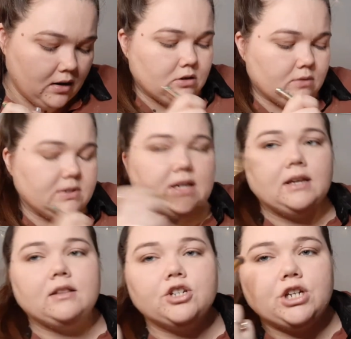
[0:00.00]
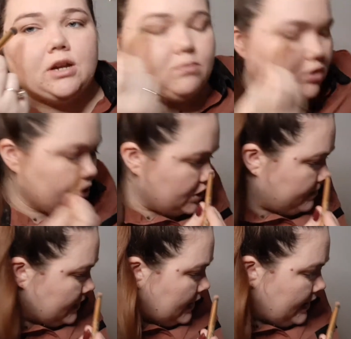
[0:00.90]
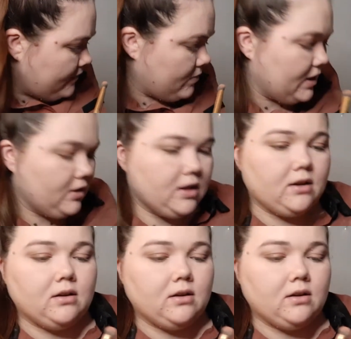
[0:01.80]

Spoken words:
So I'm taking the shade Push Up that I have on my lid,